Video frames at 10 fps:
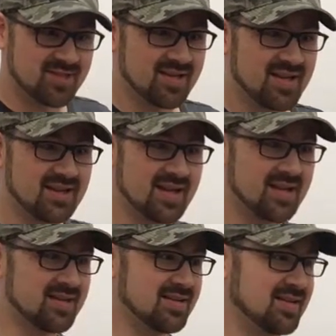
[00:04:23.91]
Yeah. Like
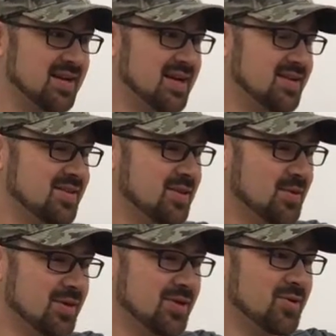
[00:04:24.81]
there
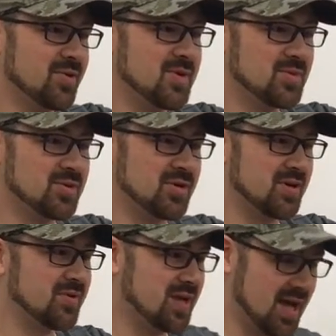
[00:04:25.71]
were little rainbow
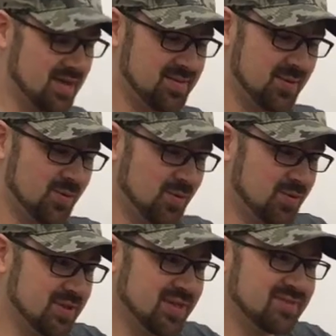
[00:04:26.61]
trout, and they were
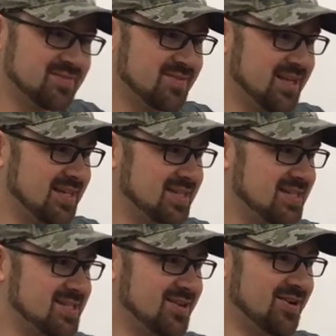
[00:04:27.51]
only like
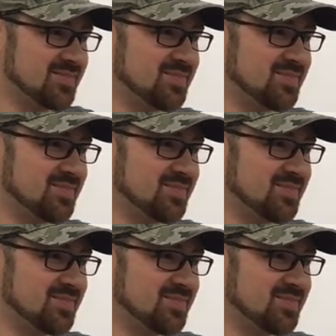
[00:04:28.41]
this long,